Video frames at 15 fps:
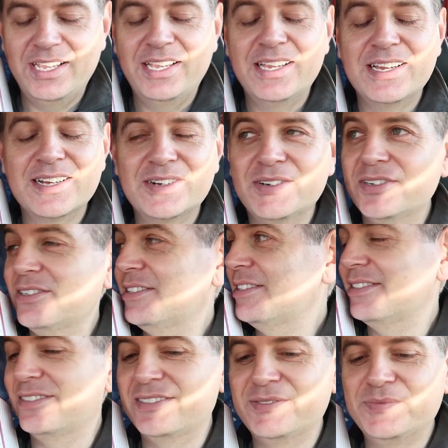Smell like
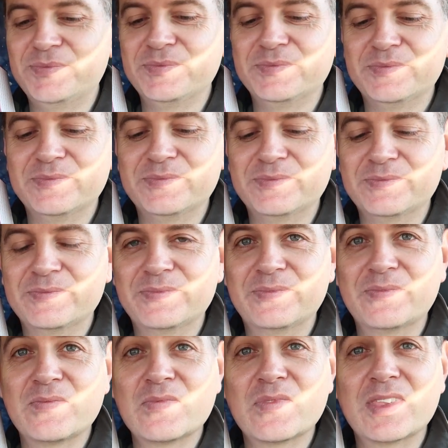coconut and
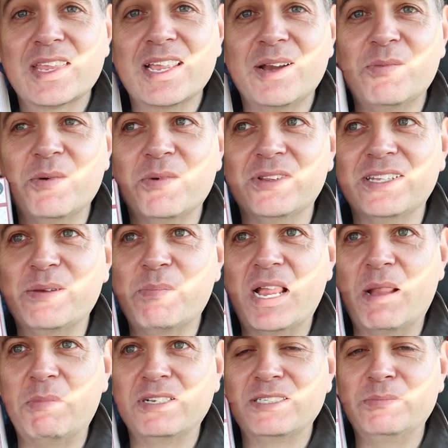spices. And we want the
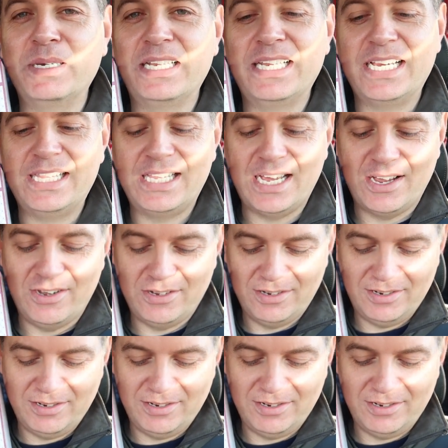apartment to smell like that.